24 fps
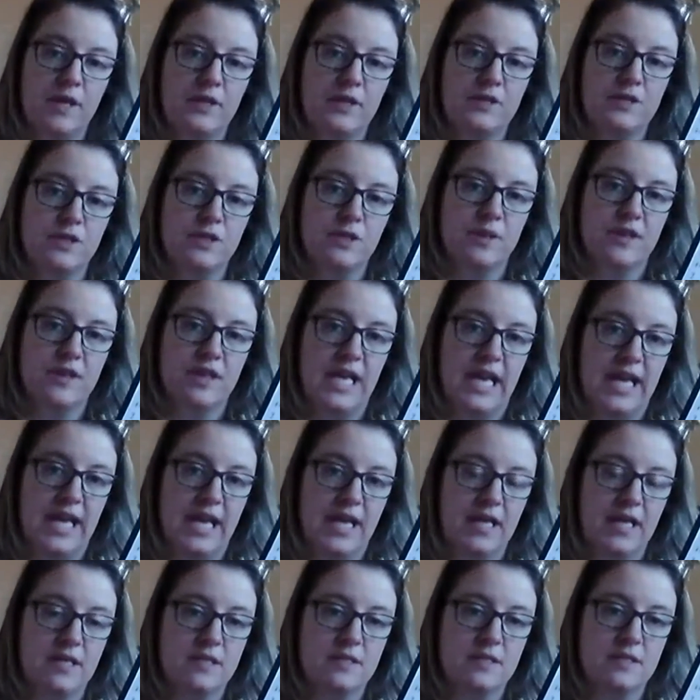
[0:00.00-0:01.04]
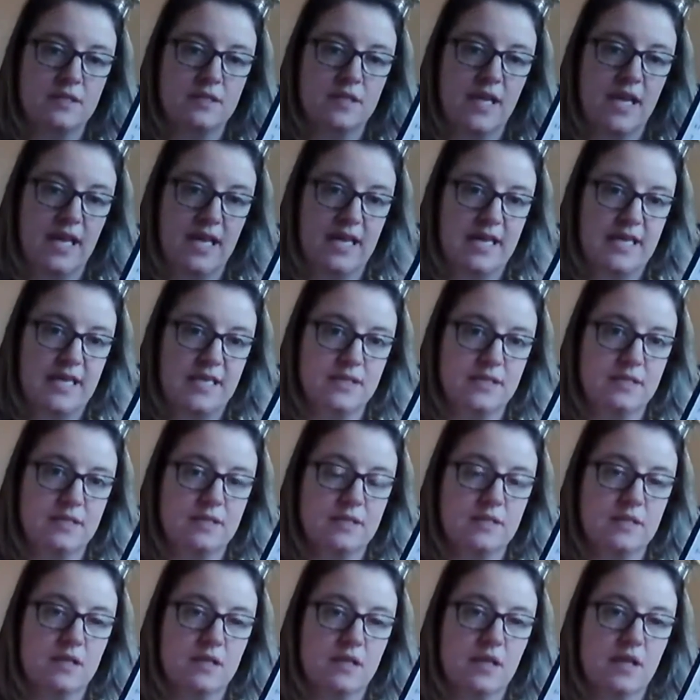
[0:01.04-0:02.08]
could do with this
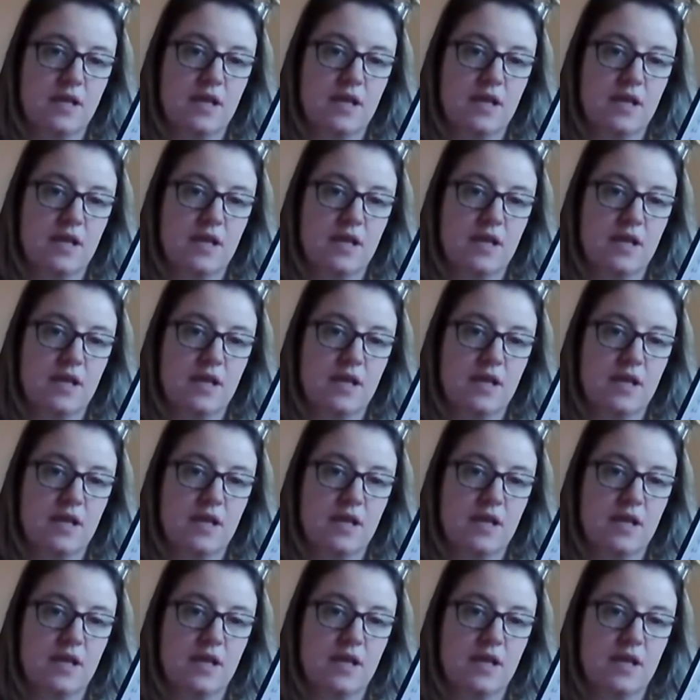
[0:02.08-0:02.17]
is